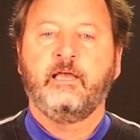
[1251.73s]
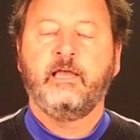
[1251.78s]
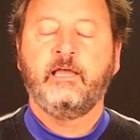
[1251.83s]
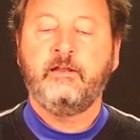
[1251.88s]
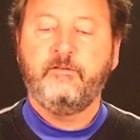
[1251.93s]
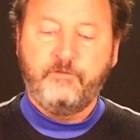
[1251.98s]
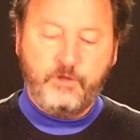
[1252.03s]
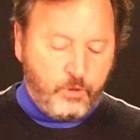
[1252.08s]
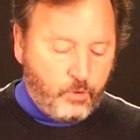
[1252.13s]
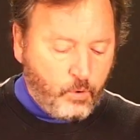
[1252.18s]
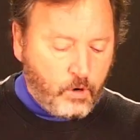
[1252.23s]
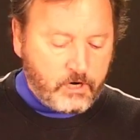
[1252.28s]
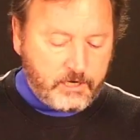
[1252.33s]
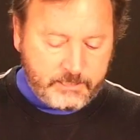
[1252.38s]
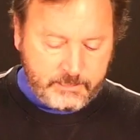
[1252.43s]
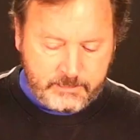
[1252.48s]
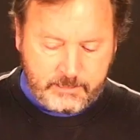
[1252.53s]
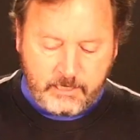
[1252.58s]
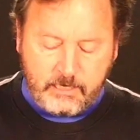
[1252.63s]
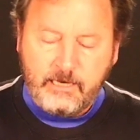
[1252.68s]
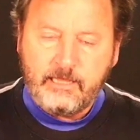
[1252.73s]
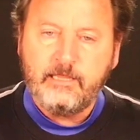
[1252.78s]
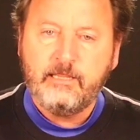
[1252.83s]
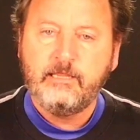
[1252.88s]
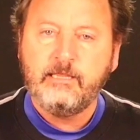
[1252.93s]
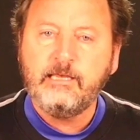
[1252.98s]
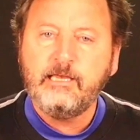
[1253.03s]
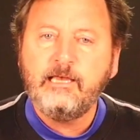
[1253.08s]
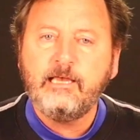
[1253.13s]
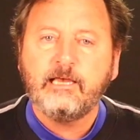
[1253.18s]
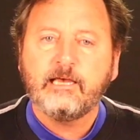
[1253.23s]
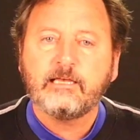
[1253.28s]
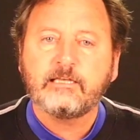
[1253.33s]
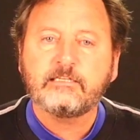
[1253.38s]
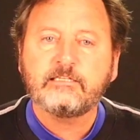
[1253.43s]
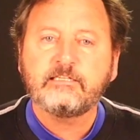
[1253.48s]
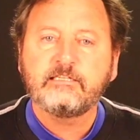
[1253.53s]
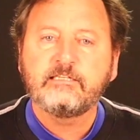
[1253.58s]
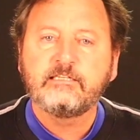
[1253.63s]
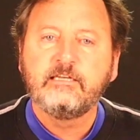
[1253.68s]
and if you want to study
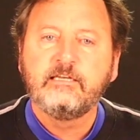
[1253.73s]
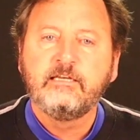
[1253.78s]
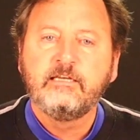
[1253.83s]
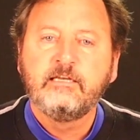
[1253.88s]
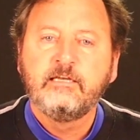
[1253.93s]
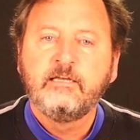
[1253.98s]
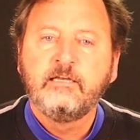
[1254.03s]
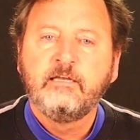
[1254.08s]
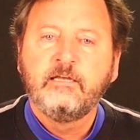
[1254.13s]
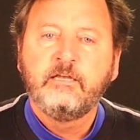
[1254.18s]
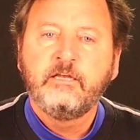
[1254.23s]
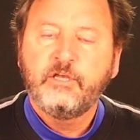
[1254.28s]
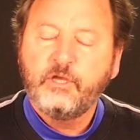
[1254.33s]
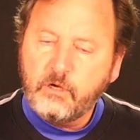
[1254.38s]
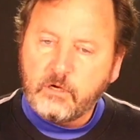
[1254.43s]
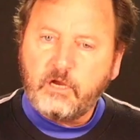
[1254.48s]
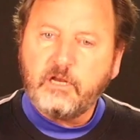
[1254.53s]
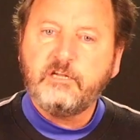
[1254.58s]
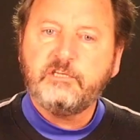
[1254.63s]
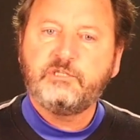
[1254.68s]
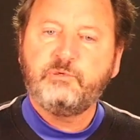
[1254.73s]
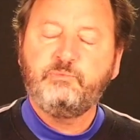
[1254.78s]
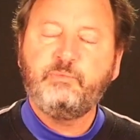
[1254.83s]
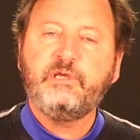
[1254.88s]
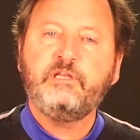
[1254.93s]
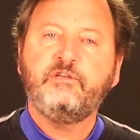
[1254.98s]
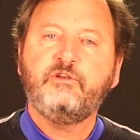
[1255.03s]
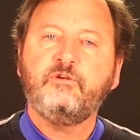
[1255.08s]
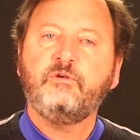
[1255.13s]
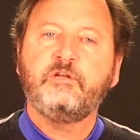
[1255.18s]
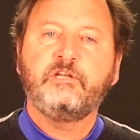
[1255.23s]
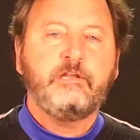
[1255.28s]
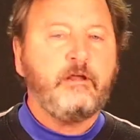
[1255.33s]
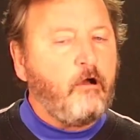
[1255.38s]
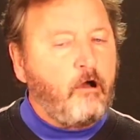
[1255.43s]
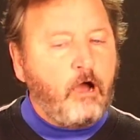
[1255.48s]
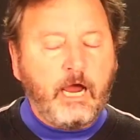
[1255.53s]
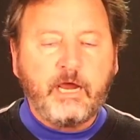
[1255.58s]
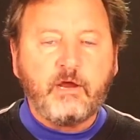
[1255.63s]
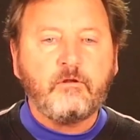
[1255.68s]
this, you're going to spend your
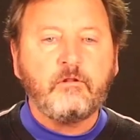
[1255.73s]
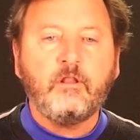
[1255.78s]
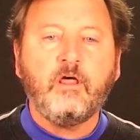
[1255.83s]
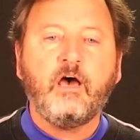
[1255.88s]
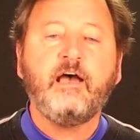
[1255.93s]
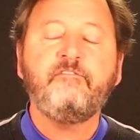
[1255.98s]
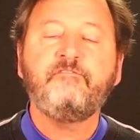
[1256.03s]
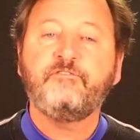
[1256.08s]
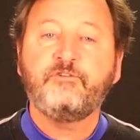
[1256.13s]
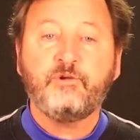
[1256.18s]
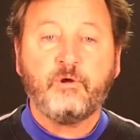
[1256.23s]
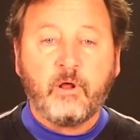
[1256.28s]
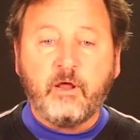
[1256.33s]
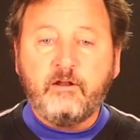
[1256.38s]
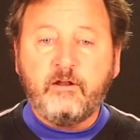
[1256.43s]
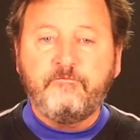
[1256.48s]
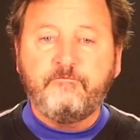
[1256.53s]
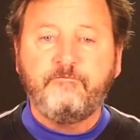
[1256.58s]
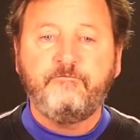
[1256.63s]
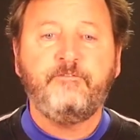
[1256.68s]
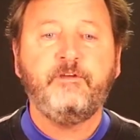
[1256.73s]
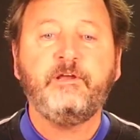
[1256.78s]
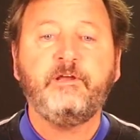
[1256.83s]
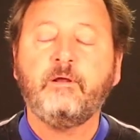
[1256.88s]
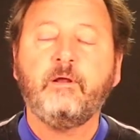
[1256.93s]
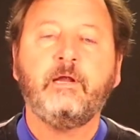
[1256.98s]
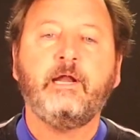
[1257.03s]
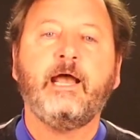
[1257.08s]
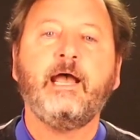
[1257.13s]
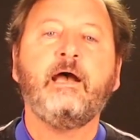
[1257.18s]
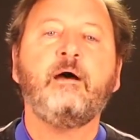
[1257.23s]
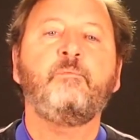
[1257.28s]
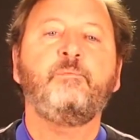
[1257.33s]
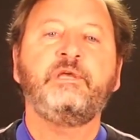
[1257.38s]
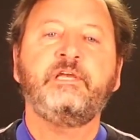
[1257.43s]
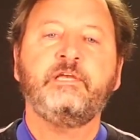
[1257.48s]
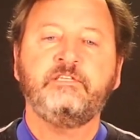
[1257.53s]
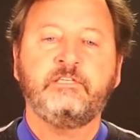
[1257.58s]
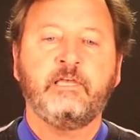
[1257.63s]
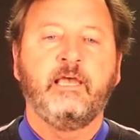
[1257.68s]
entire life trying to figure it out
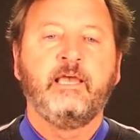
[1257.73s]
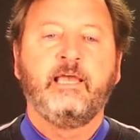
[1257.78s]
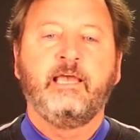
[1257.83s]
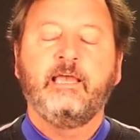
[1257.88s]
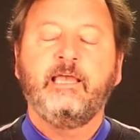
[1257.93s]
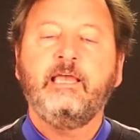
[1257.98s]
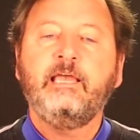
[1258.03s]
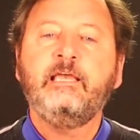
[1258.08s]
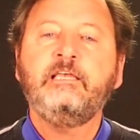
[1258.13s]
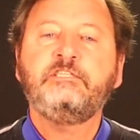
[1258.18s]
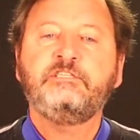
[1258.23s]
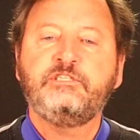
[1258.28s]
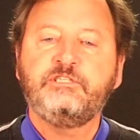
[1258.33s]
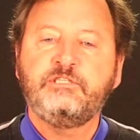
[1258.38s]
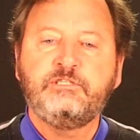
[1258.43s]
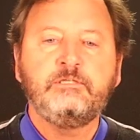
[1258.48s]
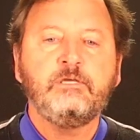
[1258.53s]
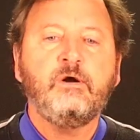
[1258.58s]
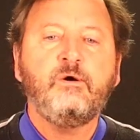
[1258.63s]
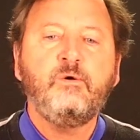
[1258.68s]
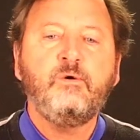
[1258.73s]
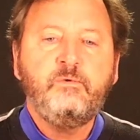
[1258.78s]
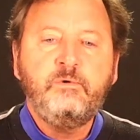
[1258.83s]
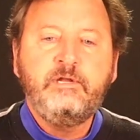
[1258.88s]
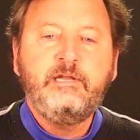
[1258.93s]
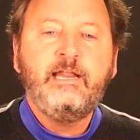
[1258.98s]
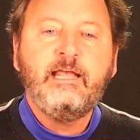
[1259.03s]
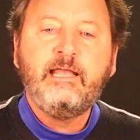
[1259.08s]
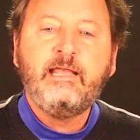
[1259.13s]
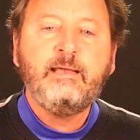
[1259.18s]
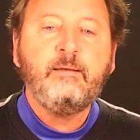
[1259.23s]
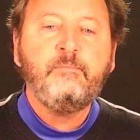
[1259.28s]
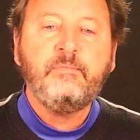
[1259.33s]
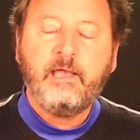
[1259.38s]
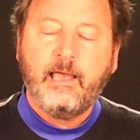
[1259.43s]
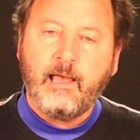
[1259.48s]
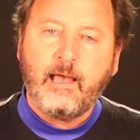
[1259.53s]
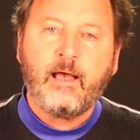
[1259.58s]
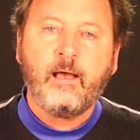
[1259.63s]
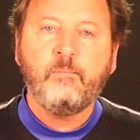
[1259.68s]
because it's so damn
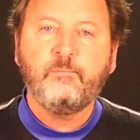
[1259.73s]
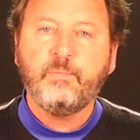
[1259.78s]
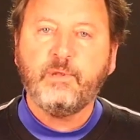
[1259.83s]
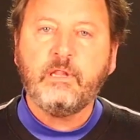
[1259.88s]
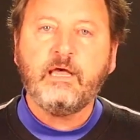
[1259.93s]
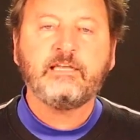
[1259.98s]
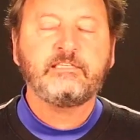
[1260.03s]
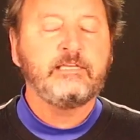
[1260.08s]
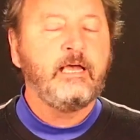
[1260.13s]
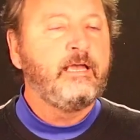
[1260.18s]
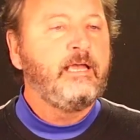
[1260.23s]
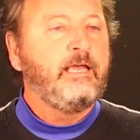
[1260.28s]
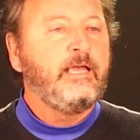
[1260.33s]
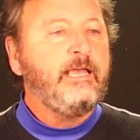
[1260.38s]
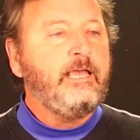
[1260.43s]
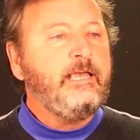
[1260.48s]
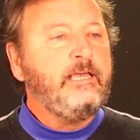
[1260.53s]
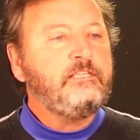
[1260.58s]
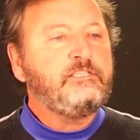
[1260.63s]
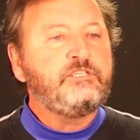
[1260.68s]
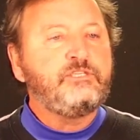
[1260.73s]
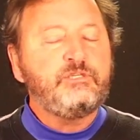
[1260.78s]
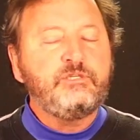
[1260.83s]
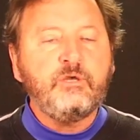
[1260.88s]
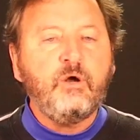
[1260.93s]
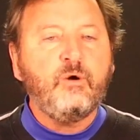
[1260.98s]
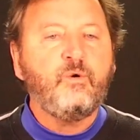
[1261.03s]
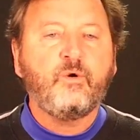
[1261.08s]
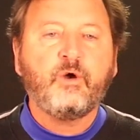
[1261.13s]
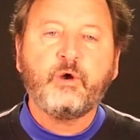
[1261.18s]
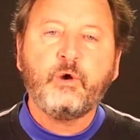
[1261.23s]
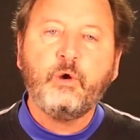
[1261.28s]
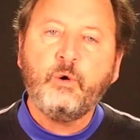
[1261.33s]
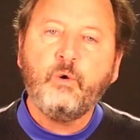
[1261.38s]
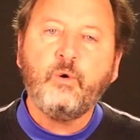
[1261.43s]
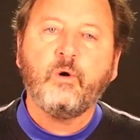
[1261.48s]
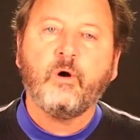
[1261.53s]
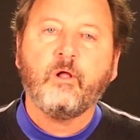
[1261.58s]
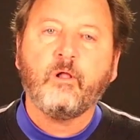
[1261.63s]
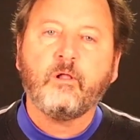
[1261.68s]
complex. It's so
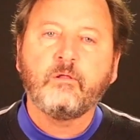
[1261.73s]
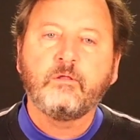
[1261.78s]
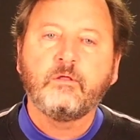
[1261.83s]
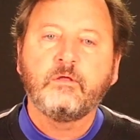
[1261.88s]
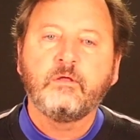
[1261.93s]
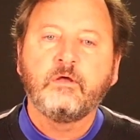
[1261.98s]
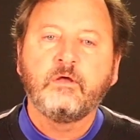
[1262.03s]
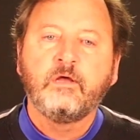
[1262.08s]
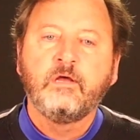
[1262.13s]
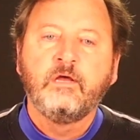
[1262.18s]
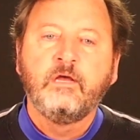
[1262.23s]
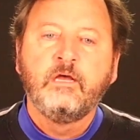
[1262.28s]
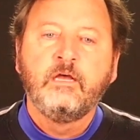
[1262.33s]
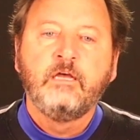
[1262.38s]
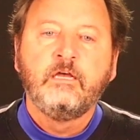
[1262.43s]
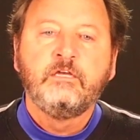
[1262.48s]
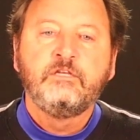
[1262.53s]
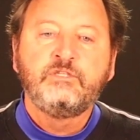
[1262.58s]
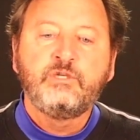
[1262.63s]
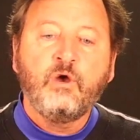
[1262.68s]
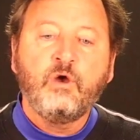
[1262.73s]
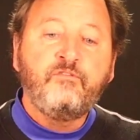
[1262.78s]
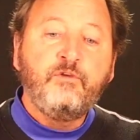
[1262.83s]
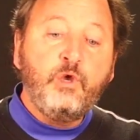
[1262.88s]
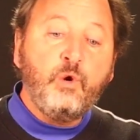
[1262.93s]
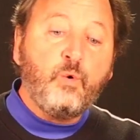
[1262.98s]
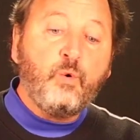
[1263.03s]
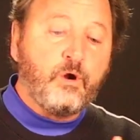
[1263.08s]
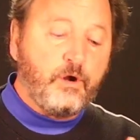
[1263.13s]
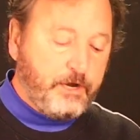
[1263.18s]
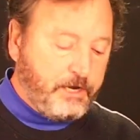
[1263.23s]
cool. So if you were